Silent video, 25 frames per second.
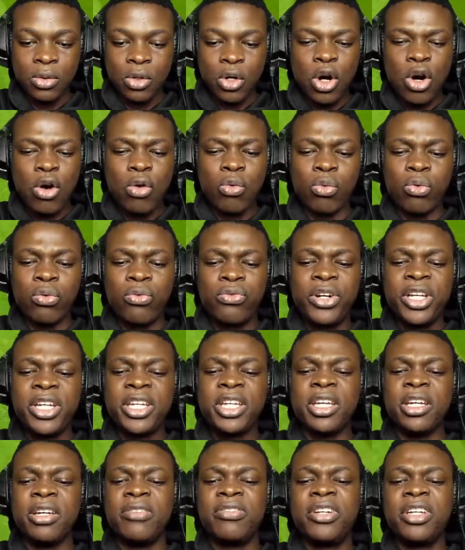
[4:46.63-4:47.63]
Woo! Free
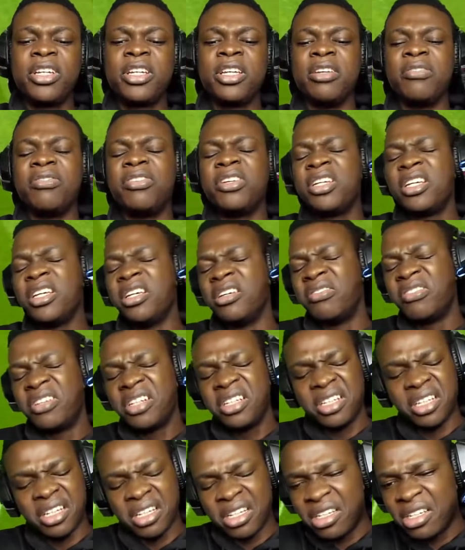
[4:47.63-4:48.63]
kick, free kick, free kick, free
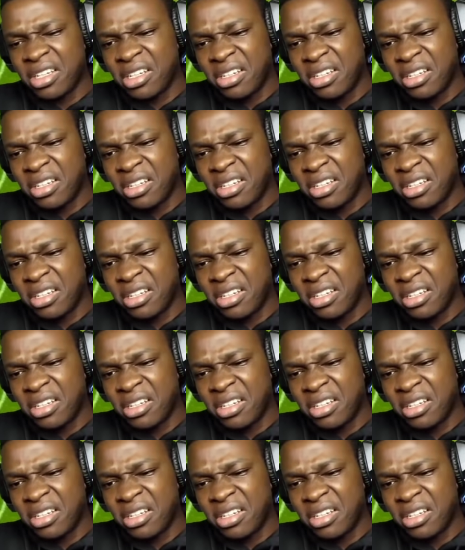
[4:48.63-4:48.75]
kick.